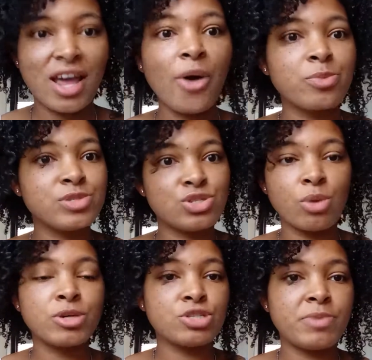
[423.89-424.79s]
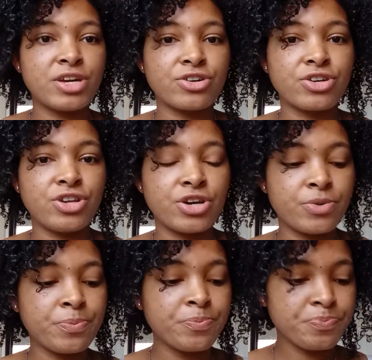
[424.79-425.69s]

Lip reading: helped so much better, you know?